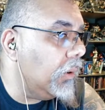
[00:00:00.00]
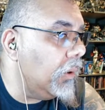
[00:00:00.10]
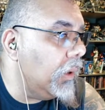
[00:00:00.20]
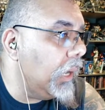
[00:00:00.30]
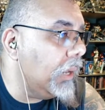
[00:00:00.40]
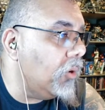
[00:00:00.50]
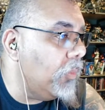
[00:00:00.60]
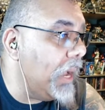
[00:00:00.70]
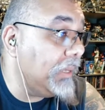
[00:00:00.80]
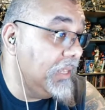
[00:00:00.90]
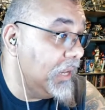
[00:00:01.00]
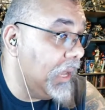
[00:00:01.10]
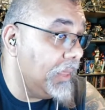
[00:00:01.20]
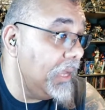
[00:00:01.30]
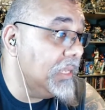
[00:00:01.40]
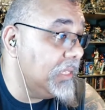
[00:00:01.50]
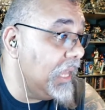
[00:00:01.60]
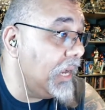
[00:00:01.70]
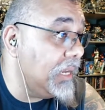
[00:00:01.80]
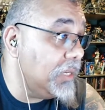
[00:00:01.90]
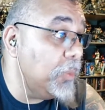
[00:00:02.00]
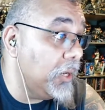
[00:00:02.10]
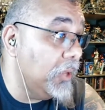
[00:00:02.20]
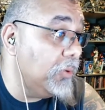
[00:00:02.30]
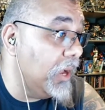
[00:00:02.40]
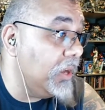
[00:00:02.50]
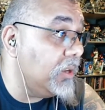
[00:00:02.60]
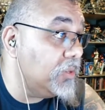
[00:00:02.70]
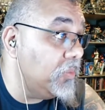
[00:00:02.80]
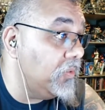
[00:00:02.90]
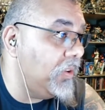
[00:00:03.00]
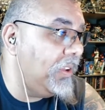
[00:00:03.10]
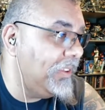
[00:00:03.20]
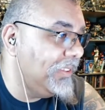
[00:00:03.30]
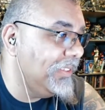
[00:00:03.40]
you go. I got to go back to the. I think it's nineties. Another nineties movie.